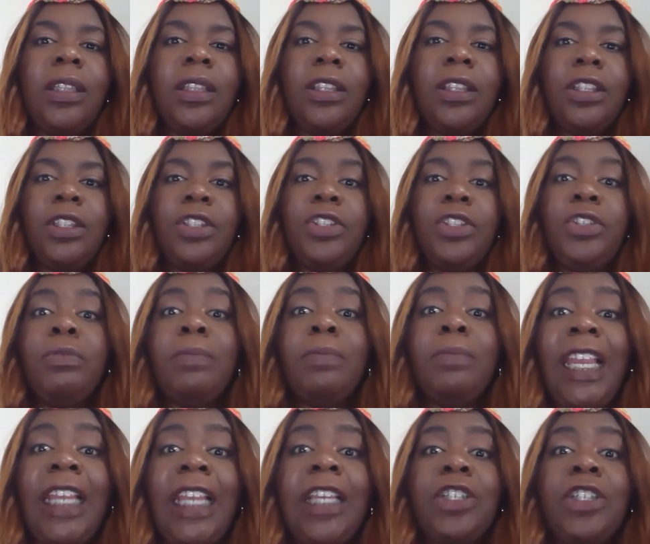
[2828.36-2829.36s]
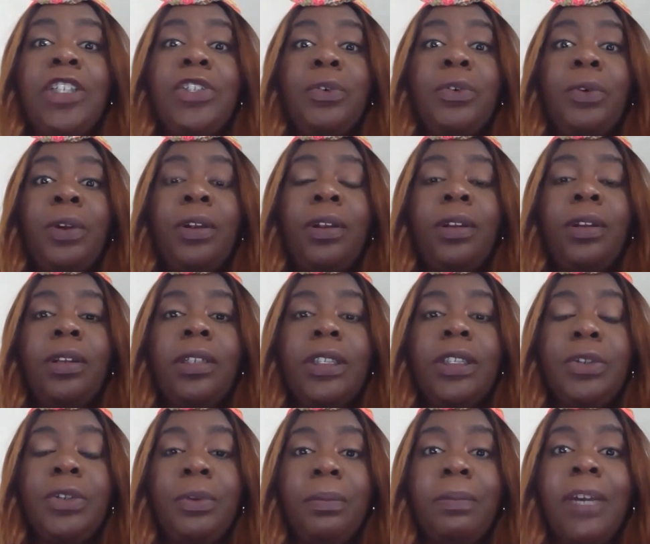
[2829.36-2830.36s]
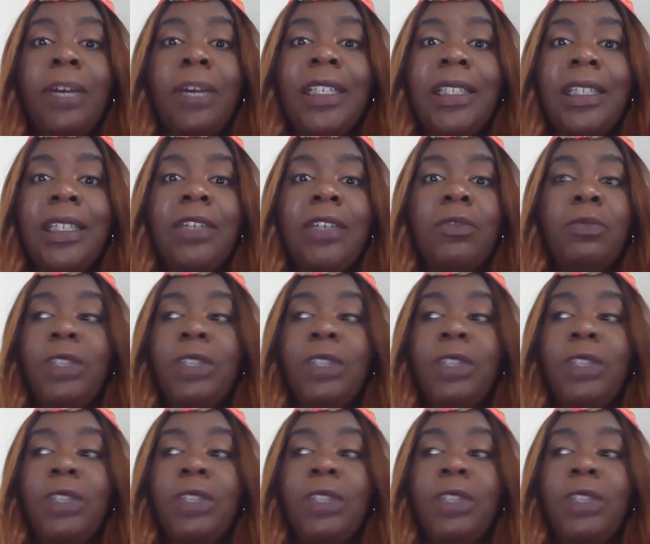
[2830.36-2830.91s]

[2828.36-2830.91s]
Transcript: you make your money